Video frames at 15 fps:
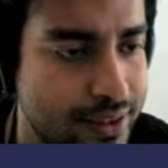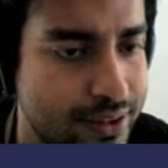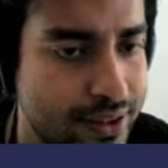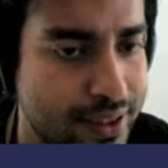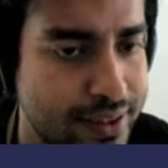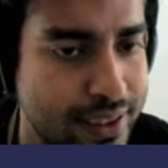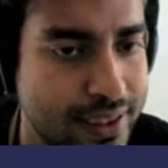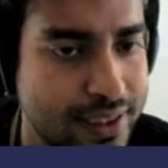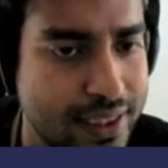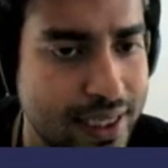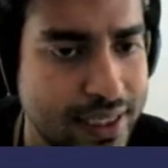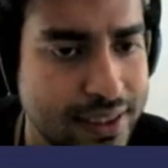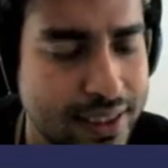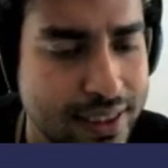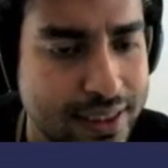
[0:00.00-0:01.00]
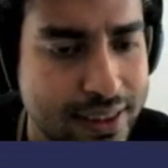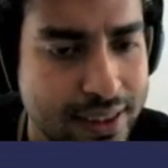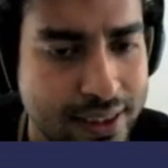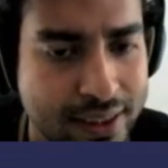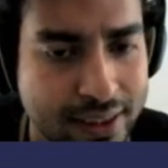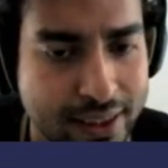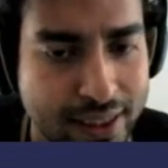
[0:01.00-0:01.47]
So in this case, it's
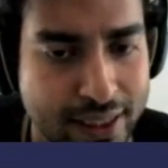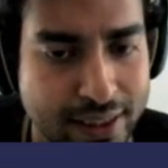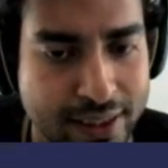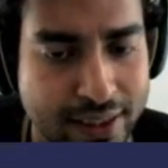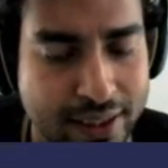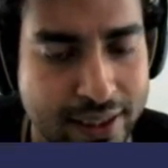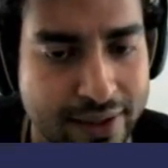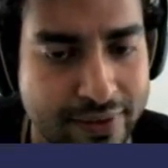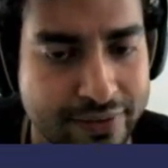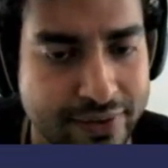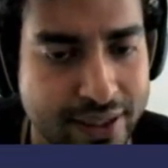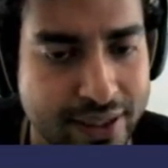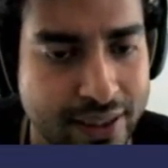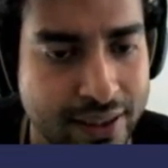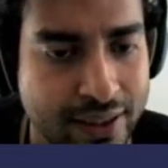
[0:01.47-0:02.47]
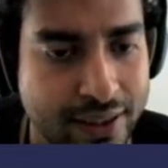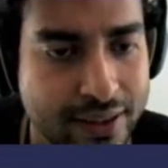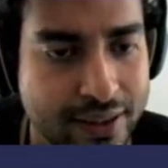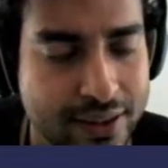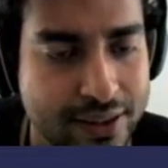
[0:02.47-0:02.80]
the interNFT